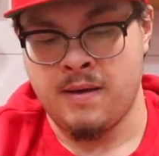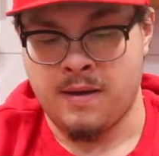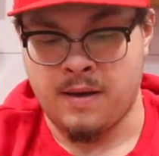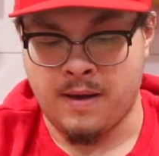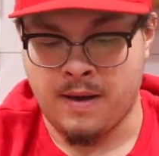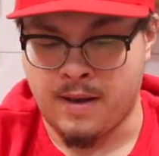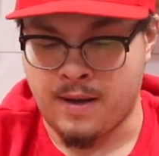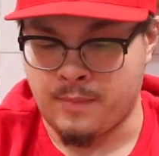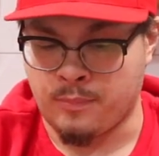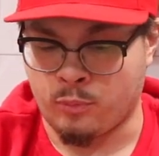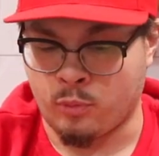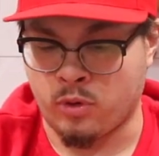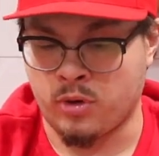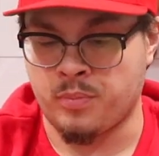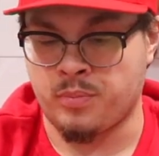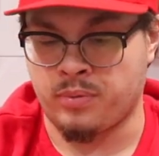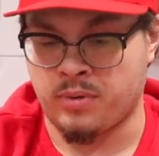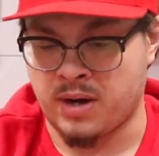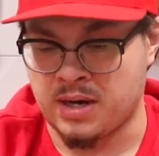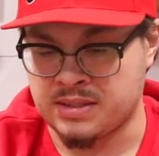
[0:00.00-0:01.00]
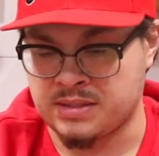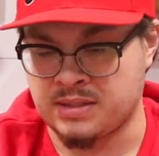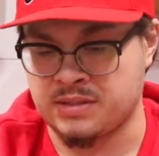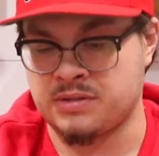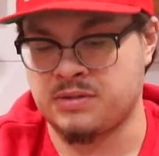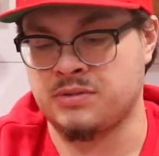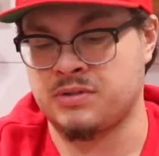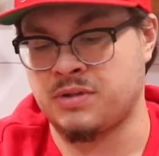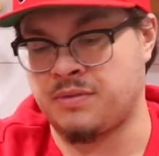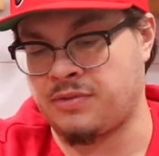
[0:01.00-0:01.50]
um, Word
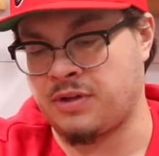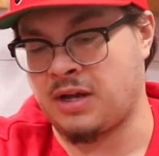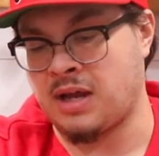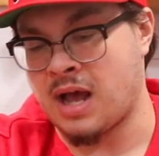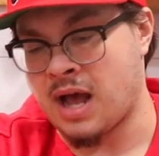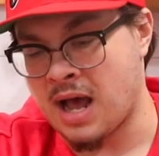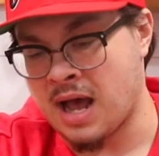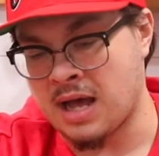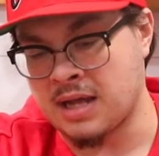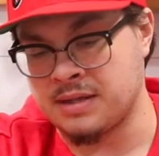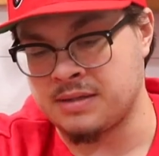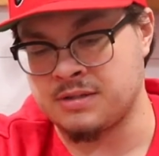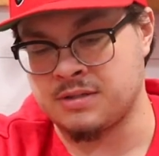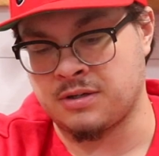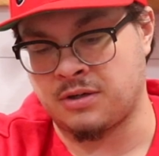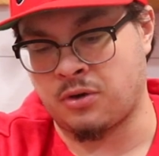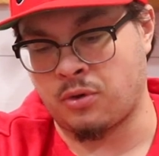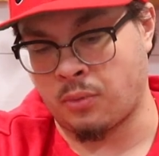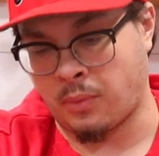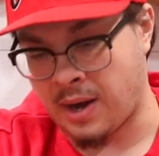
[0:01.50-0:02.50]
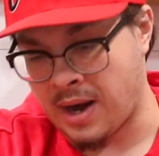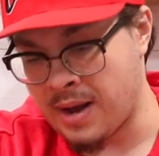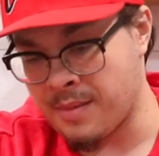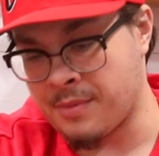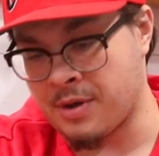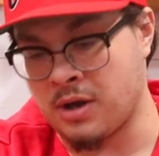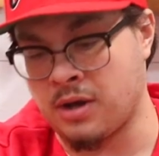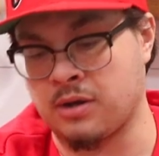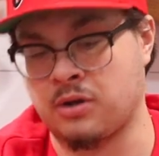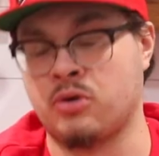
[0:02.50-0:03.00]
Processors of the Gods,
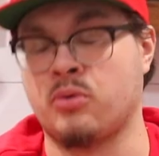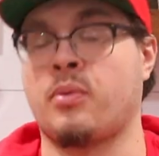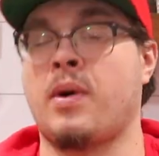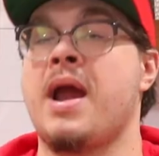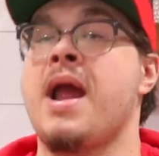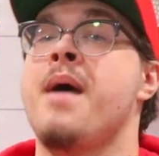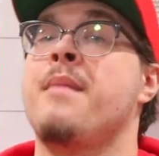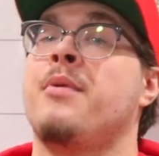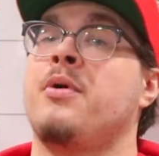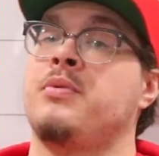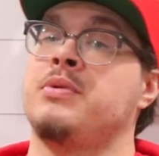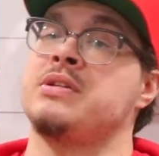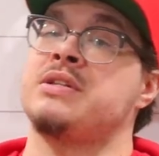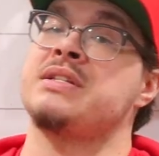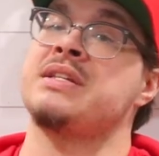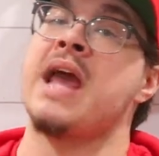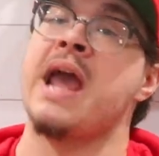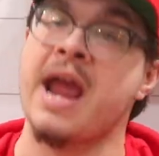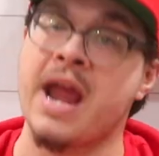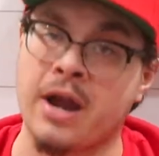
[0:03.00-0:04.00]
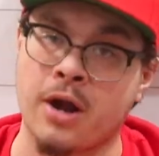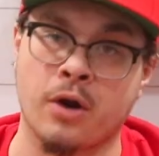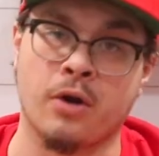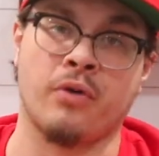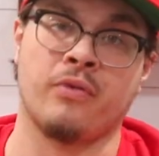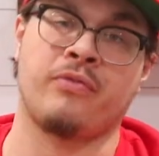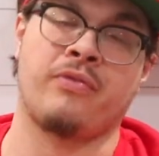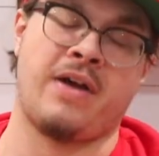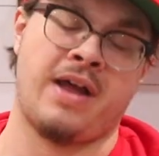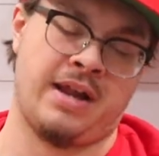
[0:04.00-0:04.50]
Grandma. Grandma was
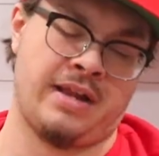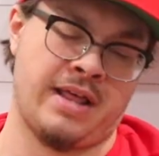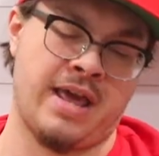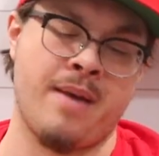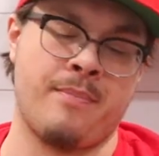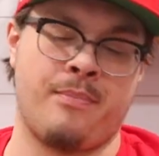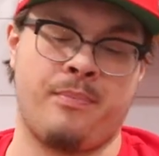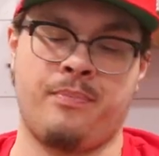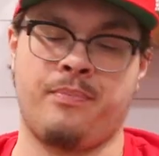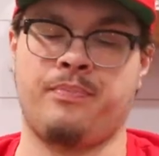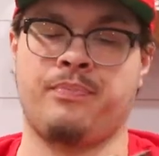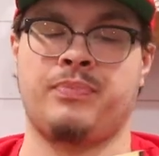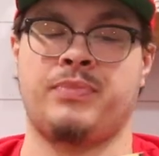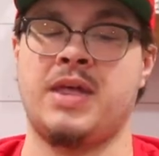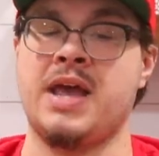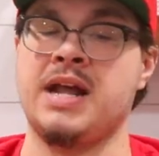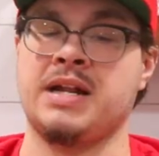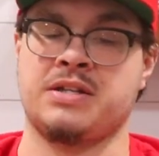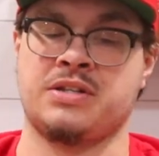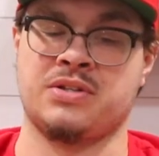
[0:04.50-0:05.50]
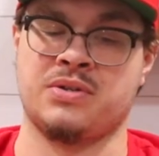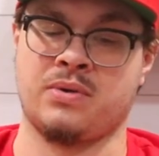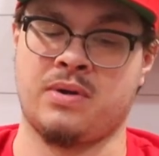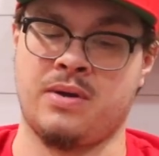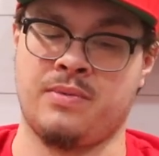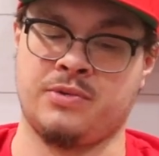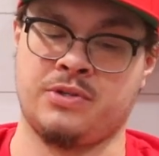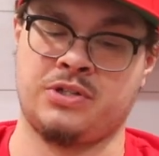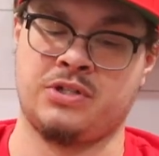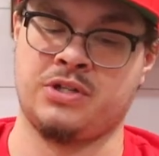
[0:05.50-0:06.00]
terrifying. That, that
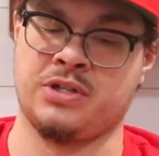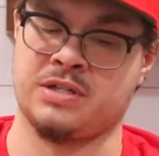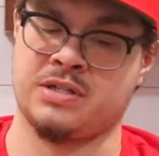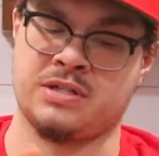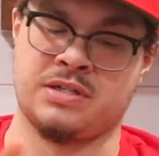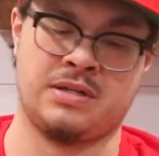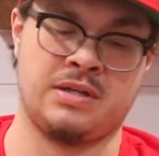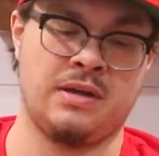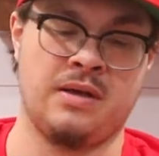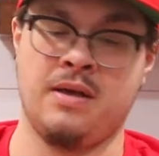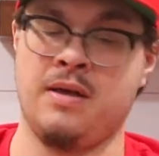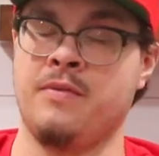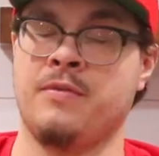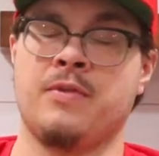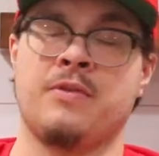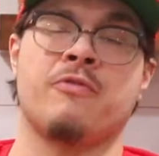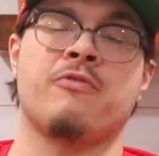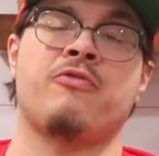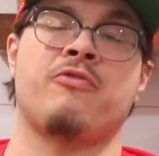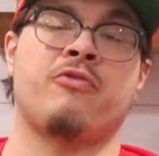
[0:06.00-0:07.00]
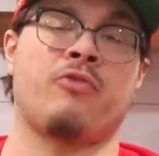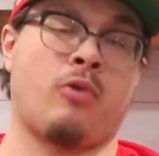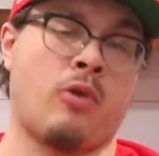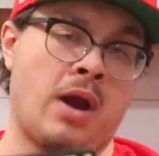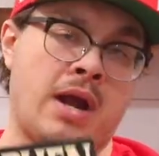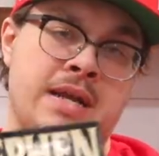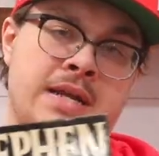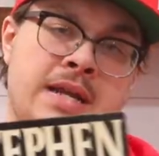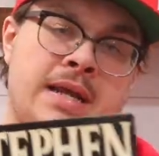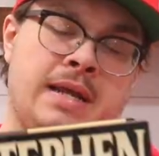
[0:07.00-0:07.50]
story was just
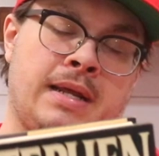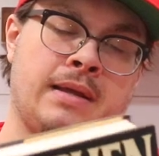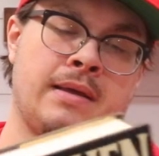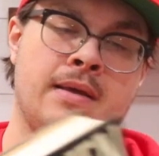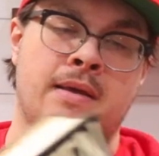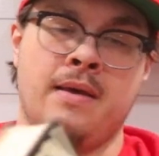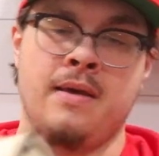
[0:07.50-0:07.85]
frightening.